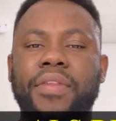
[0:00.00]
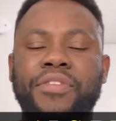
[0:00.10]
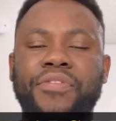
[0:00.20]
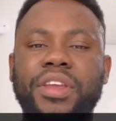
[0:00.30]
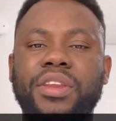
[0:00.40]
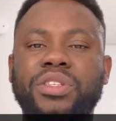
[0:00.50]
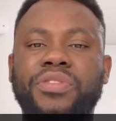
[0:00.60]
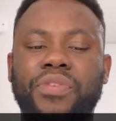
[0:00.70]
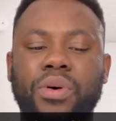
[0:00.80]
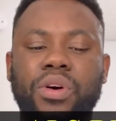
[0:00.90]
other videos
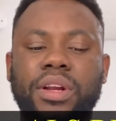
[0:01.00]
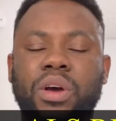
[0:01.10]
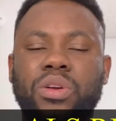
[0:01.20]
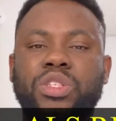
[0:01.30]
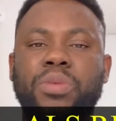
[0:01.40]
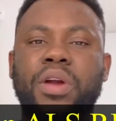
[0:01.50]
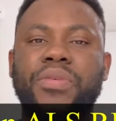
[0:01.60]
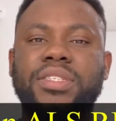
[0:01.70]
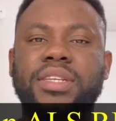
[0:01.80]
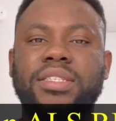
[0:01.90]
for the autosomal
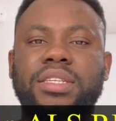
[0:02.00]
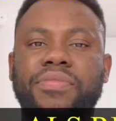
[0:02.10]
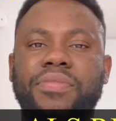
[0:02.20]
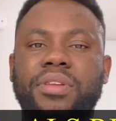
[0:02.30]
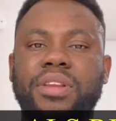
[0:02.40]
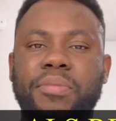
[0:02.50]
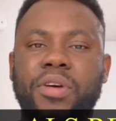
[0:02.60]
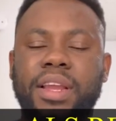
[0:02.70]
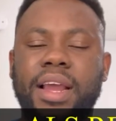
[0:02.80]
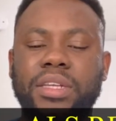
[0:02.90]
recessive
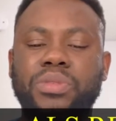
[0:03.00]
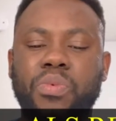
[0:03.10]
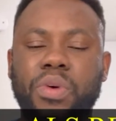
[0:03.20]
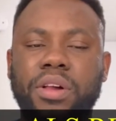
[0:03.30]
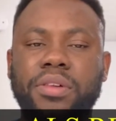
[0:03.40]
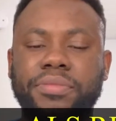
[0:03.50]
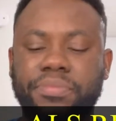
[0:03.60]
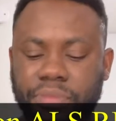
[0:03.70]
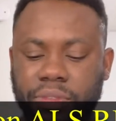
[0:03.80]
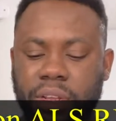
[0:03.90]
mnemonic as well.
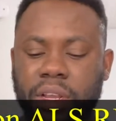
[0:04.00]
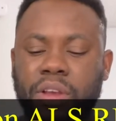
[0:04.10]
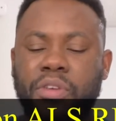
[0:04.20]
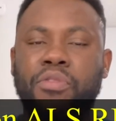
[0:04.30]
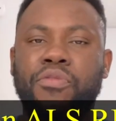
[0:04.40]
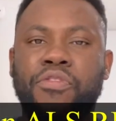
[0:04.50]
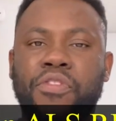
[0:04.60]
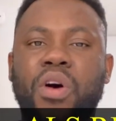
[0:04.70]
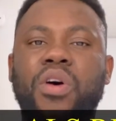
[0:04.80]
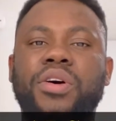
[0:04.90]

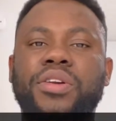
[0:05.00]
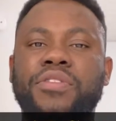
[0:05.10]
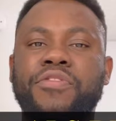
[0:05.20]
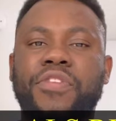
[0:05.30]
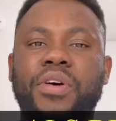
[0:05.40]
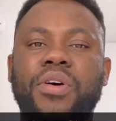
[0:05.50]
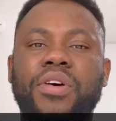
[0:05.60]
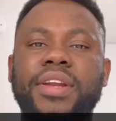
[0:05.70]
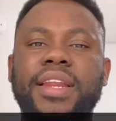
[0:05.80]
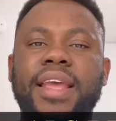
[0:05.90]
Von,
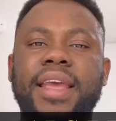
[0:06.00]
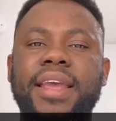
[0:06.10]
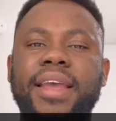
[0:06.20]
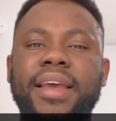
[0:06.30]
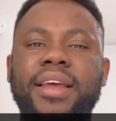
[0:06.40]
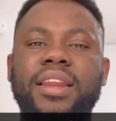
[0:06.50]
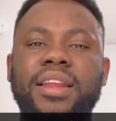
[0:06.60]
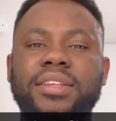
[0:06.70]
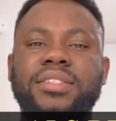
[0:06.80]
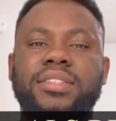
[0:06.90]
von,
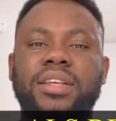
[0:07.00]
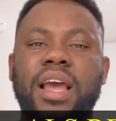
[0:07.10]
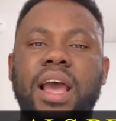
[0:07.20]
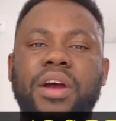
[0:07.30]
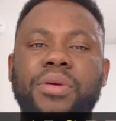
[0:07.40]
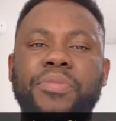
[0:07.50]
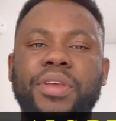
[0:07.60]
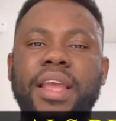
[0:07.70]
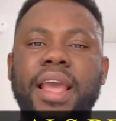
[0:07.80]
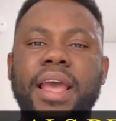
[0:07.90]
ALS,
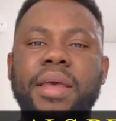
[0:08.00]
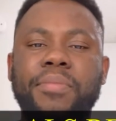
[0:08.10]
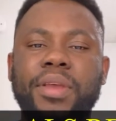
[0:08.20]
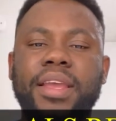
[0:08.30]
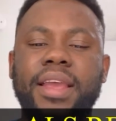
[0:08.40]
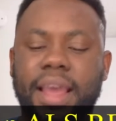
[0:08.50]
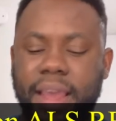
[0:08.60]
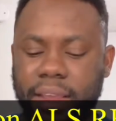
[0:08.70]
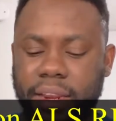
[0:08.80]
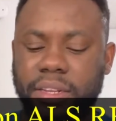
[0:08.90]

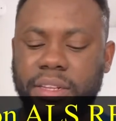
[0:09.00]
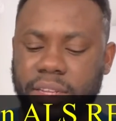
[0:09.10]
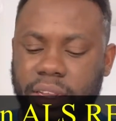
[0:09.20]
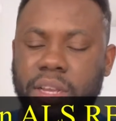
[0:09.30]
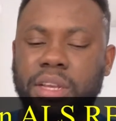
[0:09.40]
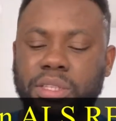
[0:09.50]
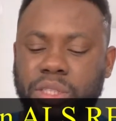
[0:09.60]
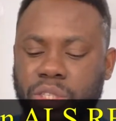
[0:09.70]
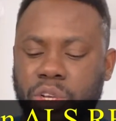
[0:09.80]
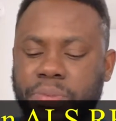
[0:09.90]
RBMEN,
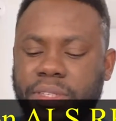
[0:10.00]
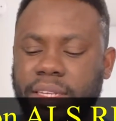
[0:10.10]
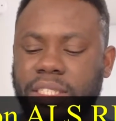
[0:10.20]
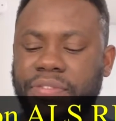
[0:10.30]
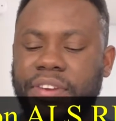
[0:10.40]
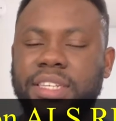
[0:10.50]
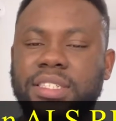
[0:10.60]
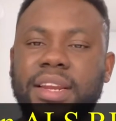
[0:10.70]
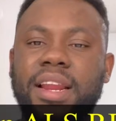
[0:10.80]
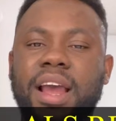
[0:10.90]
Tubes and Spheres
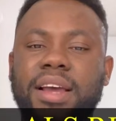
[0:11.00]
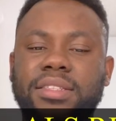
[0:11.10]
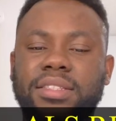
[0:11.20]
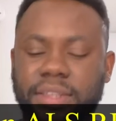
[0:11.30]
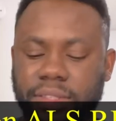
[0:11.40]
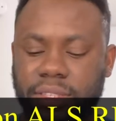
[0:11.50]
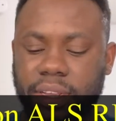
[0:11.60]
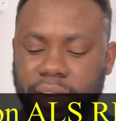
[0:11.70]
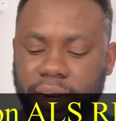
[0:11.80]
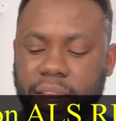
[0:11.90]
and
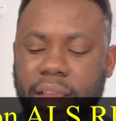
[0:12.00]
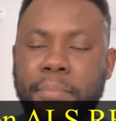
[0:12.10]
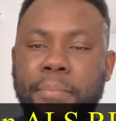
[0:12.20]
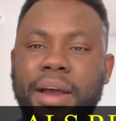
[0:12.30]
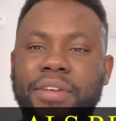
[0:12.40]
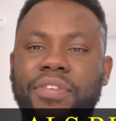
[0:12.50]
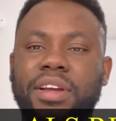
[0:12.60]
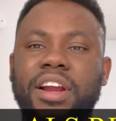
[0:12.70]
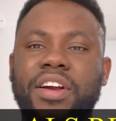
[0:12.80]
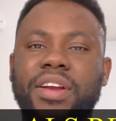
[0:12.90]
Huntington,
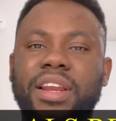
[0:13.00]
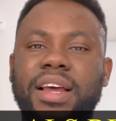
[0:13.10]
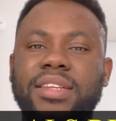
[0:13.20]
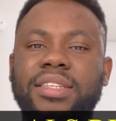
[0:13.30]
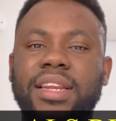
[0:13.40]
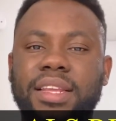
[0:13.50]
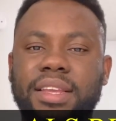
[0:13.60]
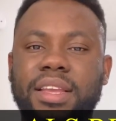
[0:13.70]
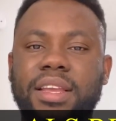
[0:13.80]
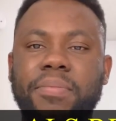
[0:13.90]
Marfan Ehlers
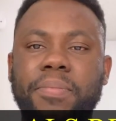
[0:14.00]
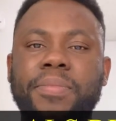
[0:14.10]
Lee,